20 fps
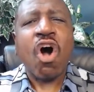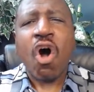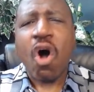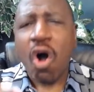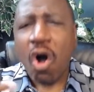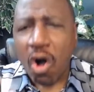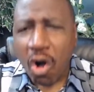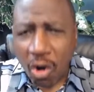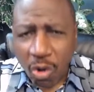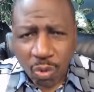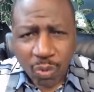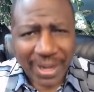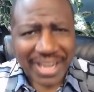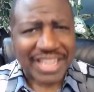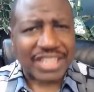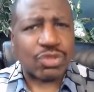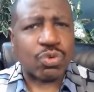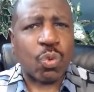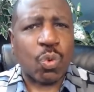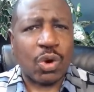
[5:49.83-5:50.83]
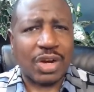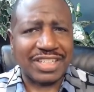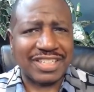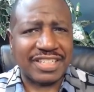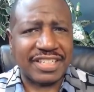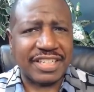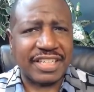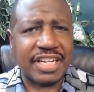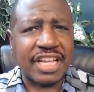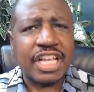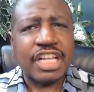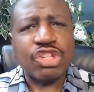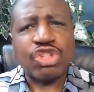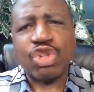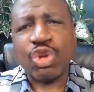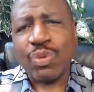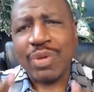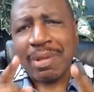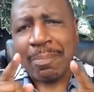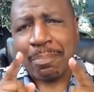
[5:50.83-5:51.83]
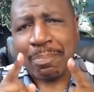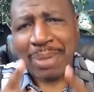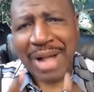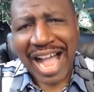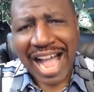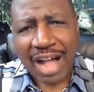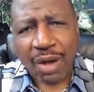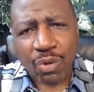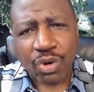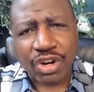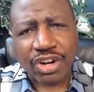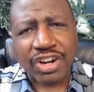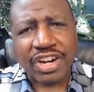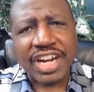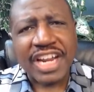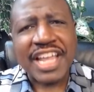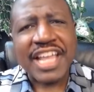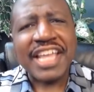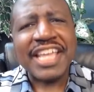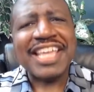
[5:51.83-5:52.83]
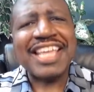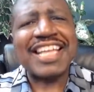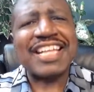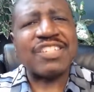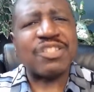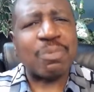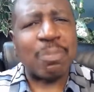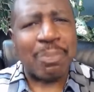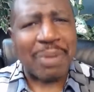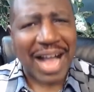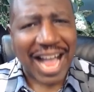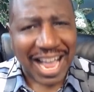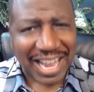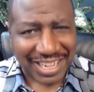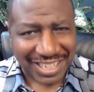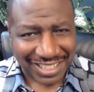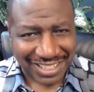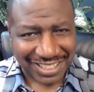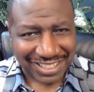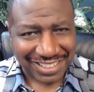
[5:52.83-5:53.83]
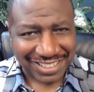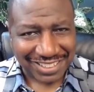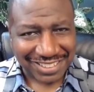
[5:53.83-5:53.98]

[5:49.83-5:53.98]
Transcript: always wanted to empower his body.